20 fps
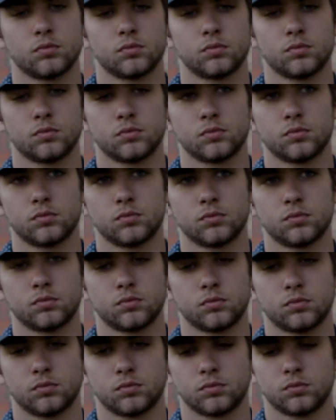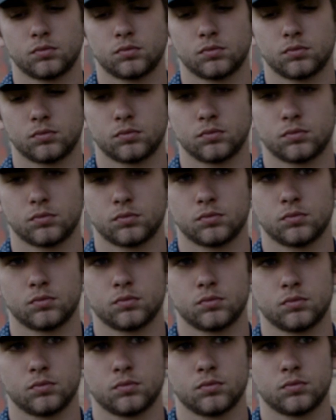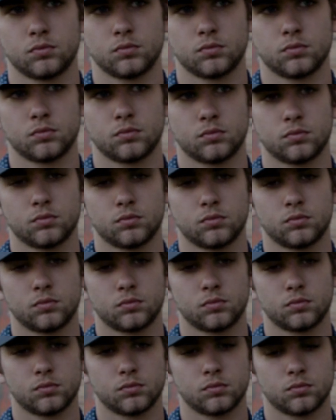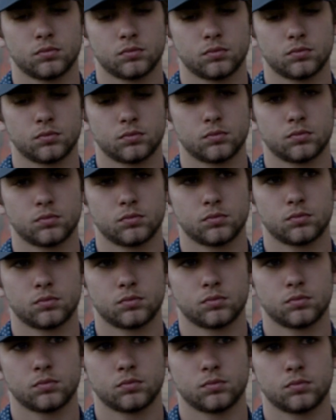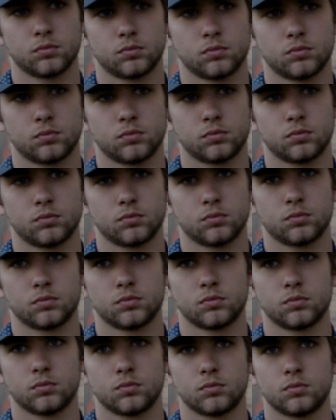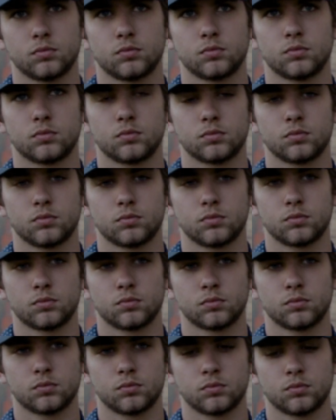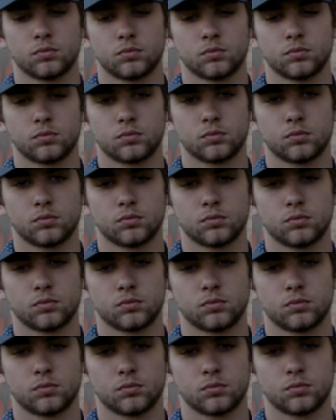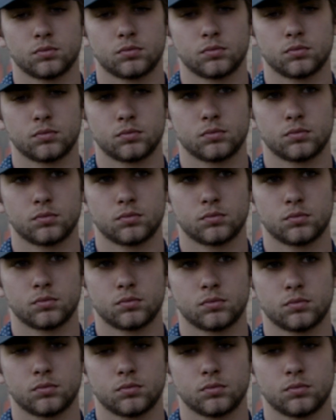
The person shown says nothing.